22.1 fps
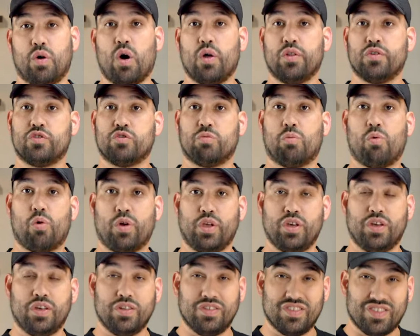all the support
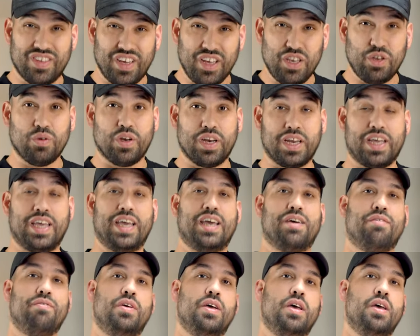you continue to
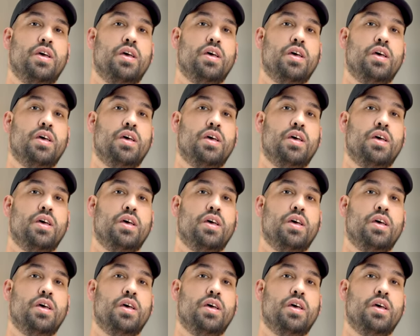give.